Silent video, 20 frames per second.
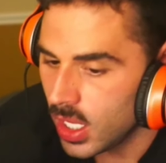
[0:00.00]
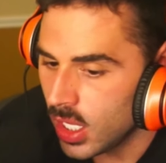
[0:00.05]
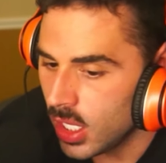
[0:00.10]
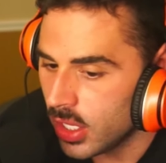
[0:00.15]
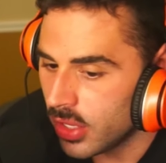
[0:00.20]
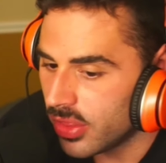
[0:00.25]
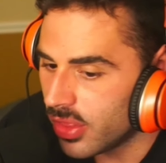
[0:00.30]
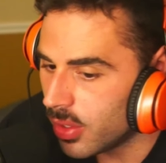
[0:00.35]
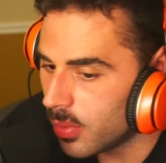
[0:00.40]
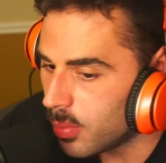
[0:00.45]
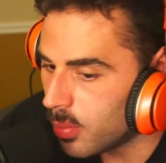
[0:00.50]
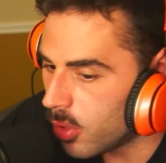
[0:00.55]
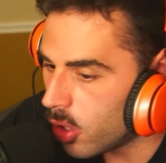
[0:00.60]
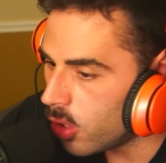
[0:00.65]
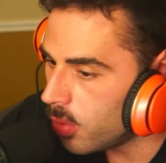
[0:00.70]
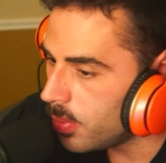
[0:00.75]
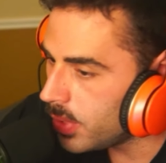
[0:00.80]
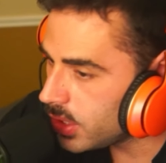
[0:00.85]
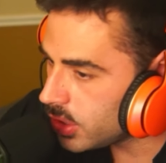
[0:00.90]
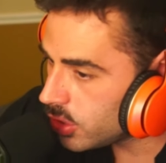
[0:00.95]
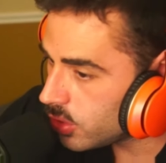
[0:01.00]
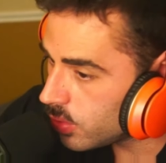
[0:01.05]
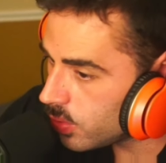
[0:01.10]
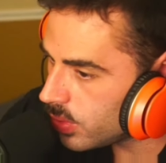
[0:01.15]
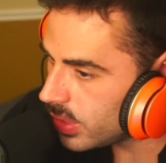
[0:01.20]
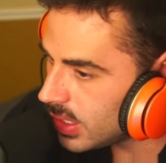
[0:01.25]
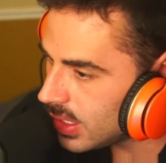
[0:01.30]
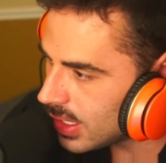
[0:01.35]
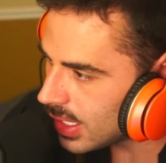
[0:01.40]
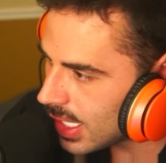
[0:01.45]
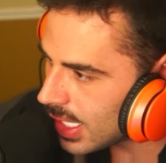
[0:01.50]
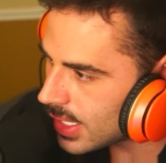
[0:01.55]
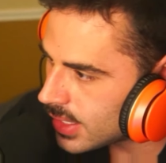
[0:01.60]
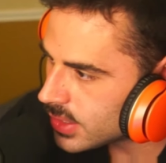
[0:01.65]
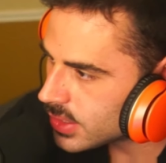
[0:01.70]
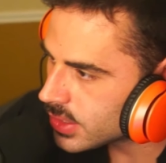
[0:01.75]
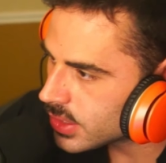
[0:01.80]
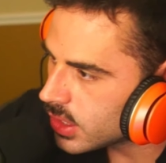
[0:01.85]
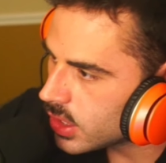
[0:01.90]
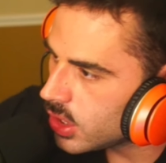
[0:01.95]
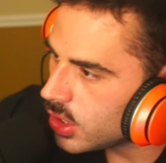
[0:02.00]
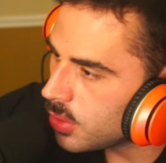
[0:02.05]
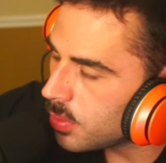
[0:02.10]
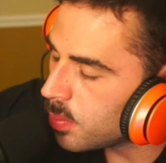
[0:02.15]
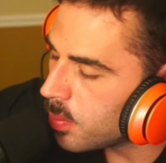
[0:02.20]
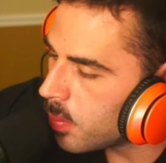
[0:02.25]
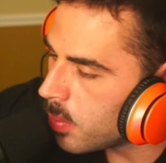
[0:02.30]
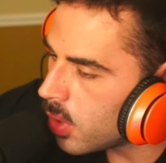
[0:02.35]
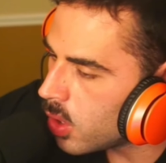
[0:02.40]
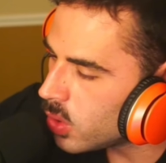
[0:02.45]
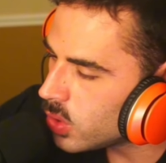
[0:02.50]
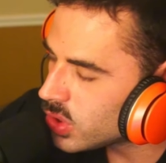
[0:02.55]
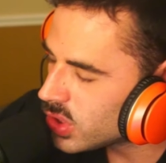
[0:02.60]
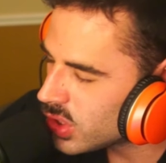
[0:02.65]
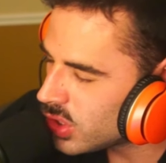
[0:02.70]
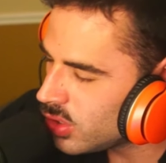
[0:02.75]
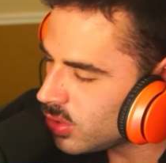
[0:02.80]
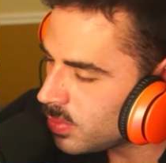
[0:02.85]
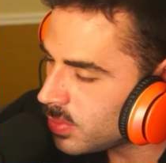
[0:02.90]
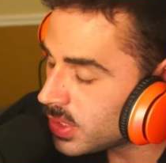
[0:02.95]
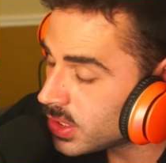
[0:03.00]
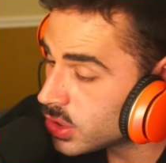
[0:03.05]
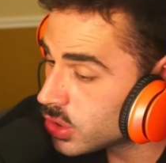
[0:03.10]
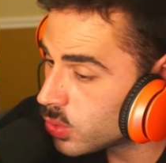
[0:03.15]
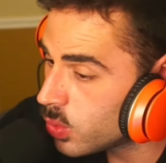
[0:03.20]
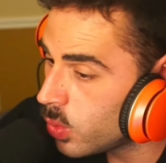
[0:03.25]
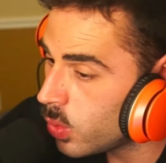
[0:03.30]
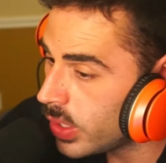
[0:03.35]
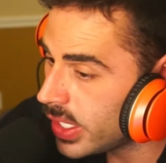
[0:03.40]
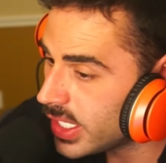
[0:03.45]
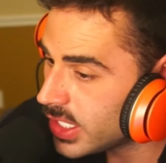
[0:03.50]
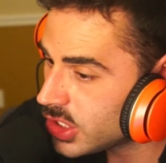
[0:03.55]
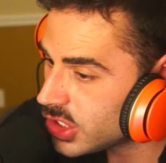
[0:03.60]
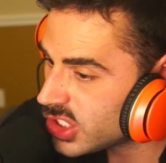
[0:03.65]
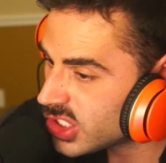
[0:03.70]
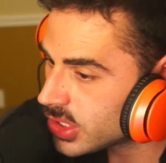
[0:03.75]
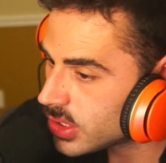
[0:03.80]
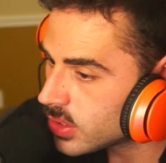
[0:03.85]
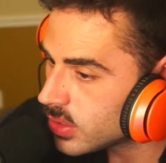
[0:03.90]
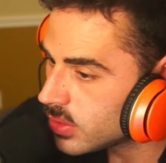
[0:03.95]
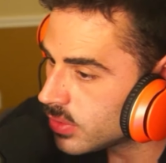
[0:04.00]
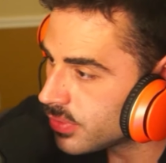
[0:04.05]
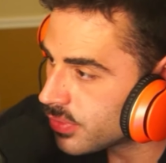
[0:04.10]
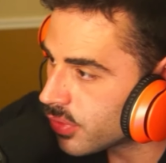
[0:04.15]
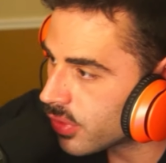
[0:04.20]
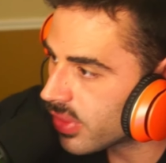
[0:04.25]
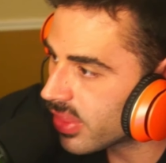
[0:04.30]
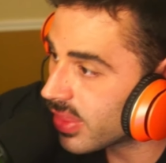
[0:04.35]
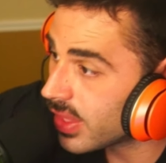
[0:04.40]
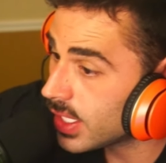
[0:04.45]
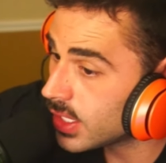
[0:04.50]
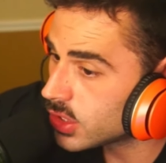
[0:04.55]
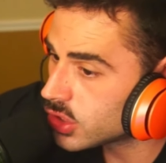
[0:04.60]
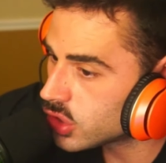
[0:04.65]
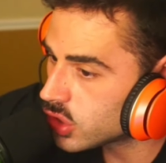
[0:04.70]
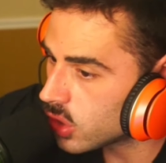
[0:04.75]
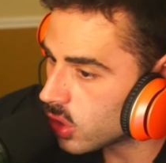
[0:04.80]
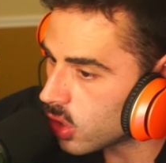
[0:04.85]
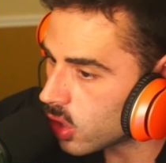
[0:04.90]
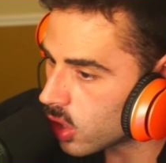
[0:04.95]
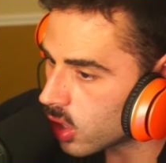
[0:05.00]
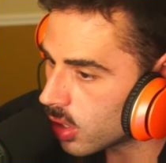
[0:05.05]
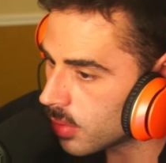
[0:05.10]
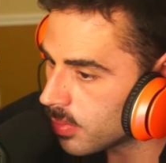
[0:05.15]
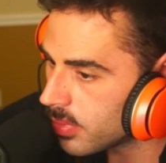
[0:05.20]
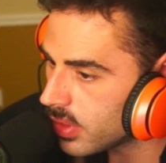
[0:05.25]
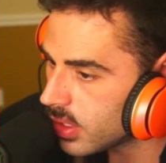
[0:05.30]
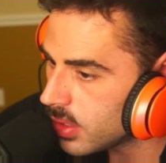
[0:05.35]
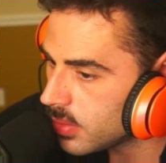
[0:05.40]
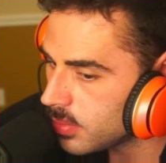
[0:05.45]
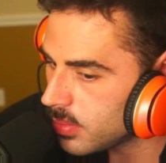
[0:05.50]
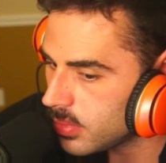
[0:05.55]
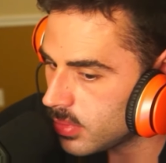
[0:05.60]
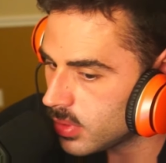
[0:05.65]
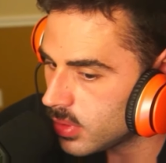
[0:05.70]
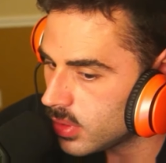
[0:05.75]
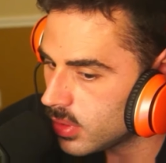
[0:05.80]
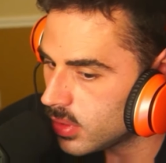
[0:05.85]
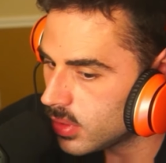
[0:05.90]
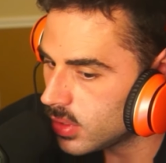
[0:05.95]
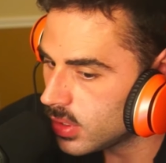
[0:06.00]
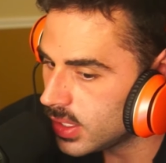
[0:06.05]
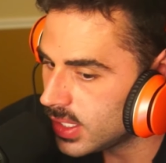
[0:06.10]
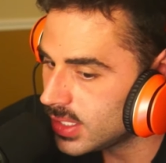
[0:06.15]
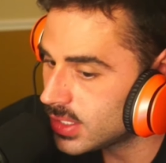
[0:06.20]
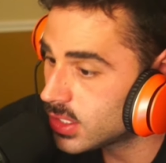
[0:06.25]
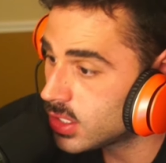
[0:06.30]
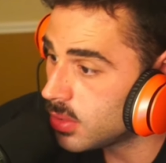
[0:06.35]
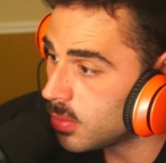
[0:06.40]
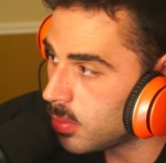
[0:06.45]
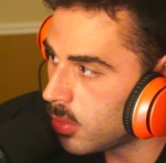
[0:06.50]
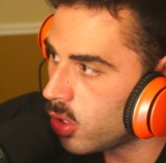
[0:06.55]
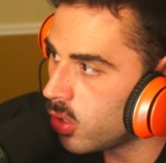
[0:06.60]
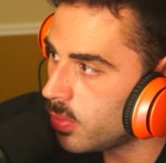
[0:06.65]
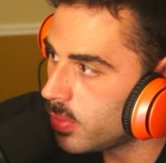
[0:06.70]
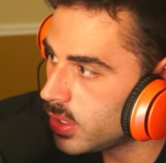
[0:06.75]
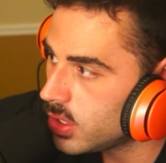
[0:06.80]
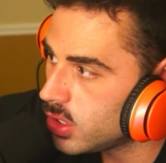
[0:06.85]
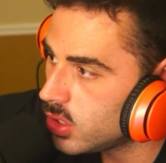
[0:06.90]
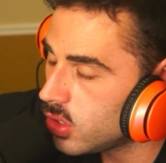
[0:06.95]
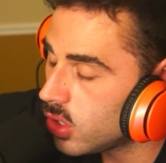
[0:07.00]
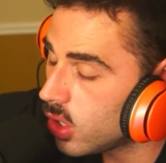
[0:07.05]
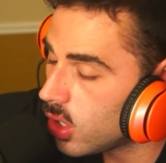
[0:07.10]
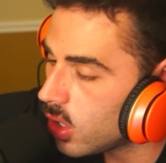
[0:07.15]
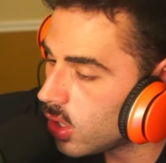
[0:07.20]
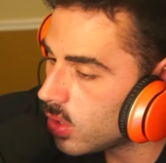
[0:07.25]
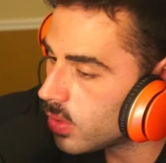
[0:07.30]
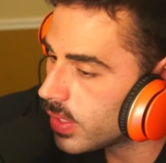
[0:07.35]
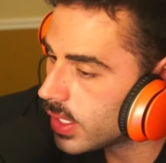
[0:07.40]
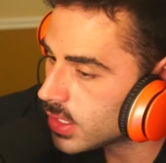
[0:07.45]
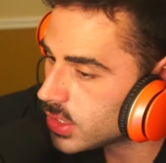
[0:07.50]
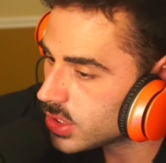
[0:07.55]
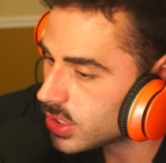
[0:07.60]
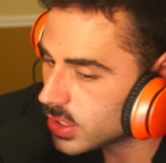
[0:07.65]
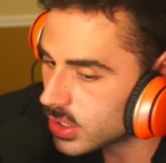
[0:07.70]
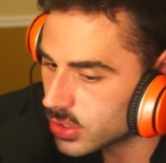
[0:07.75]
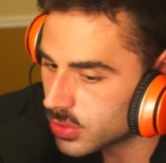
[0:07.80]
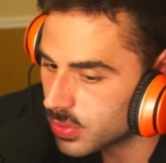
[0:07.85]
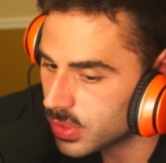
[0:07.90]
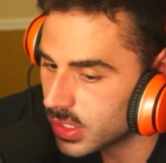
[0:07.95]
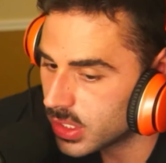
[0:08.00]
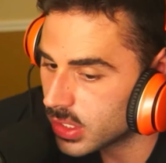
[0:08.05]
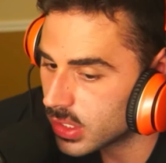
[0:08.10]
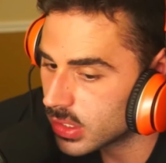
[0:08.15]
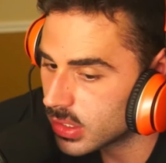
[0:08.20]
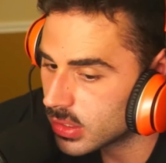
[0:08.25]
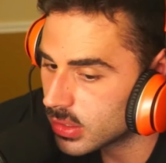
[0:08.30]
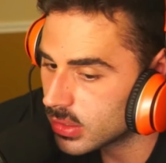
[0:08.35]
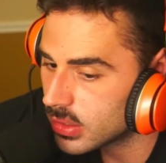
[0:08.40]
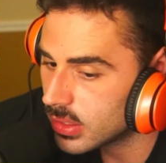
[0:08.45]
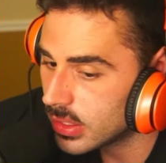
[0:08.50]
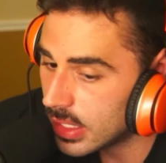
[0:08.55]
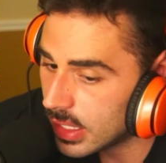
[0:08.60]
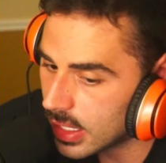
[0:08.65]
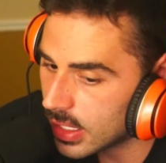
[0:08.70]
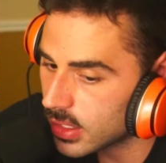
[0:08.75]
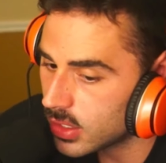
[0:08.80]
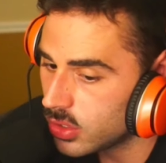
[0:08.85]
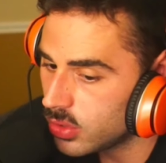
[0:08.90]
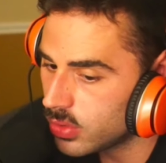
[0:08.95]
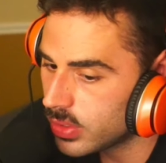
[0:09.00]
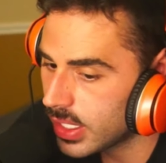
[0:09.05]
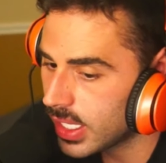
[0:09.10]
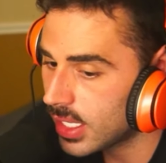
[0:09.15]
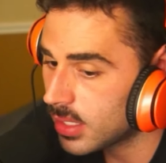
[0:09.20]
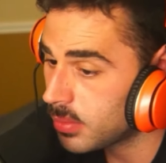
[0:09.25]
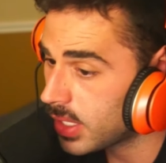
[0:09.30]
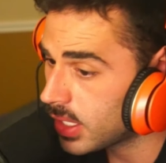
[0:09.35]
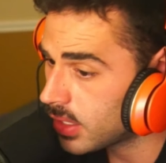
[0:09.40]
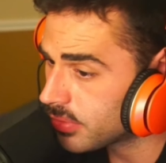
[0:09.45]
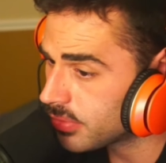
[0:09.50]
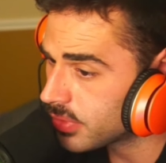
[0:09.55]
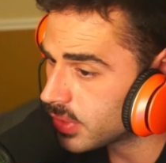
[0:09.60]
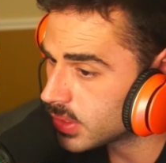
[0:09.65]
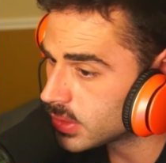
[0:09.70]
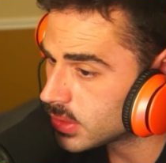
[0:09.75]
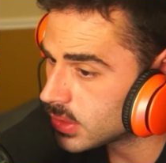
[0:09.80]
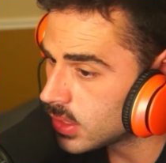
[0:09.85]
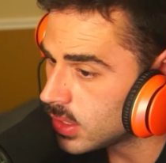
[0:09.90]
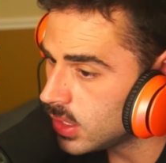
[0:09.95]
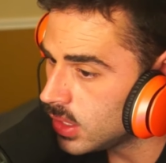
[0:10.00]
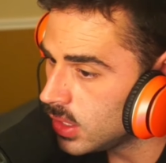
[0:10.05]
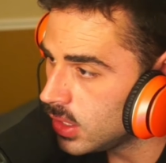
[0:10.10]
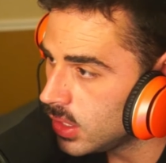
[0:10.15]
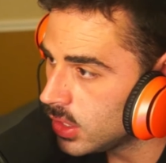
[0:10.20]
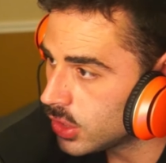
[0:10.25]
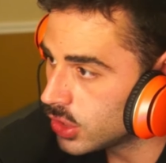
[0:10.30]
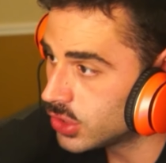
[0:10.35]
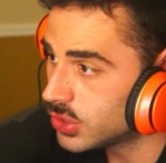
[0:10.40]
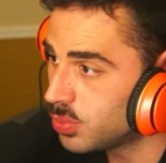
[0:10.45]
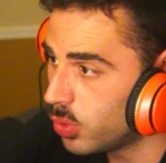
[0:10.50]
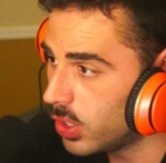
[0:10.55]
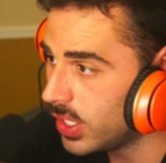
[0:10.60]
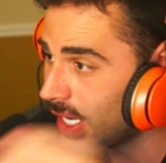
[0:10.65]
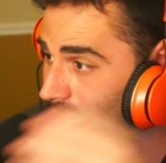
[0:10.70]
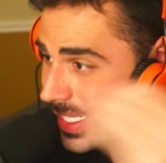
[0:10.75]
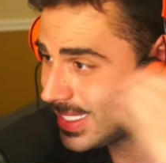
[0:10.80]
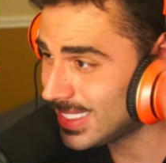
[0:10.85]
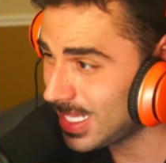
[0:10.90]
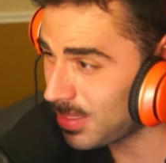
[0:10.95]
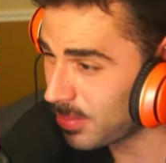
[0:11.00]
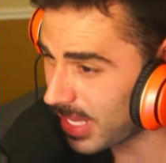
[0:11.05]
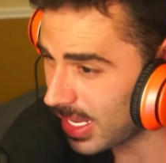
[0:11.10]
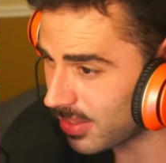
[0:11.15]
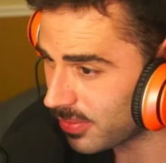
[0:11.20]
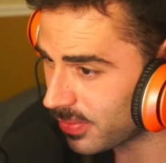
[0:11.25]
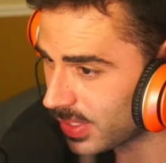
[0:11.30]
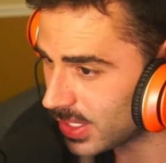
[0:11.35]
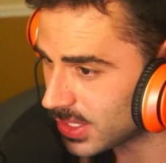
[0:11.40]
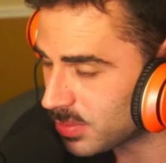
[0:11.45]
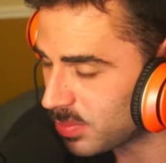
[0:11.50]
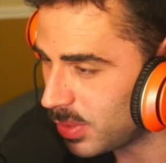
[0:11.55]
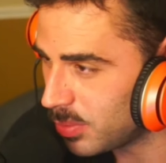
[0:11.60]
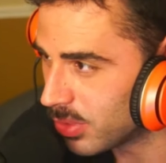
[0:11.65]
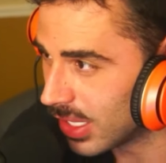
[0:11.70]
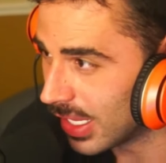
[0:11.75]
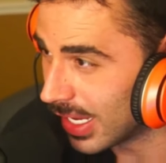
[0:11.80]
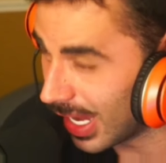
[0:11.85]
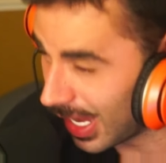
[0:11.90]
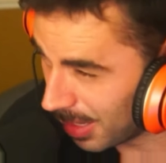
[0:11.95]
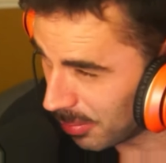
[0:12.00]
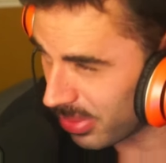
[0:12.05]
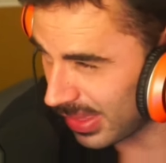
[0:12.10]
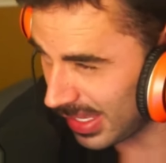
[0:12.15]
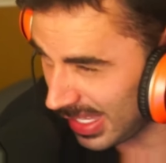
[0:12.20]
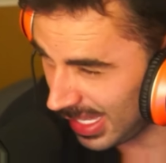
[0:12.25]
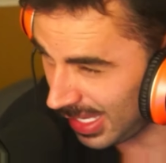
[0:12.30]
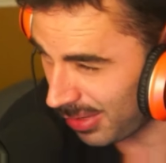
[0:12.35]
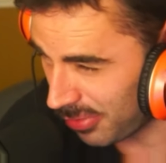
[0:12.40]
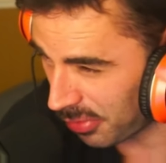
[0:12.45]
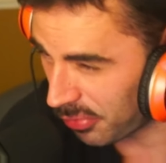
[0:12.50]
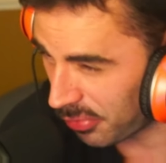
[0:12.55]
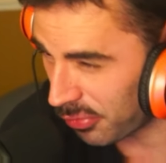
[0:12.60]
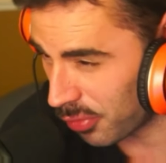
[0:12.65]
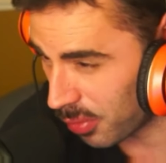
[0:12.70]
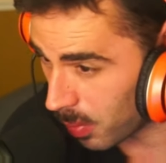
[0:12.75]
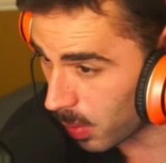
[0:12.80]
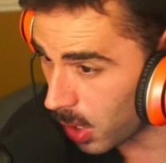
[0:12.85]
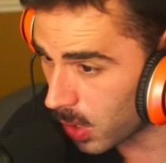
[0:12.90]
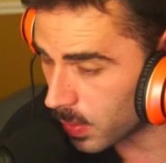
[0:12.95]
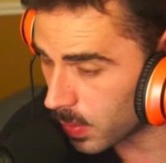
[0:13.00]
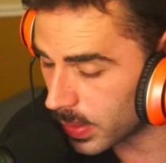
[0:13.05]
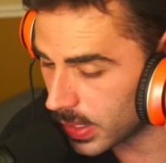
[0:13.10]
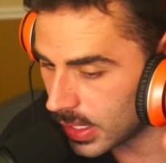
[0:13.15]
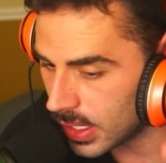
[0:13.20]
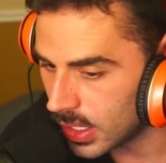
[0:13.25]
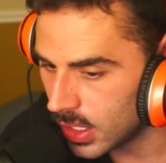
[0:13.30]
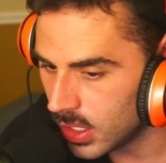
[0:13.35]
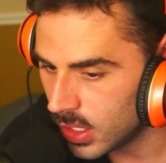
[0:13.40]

The moment you realize most humans wish for things to harm them is the moment you go, oh, that shit is real. Yeah, you can manifest. Because when I say manifest, people are like, I'm thinking of a Ferrari.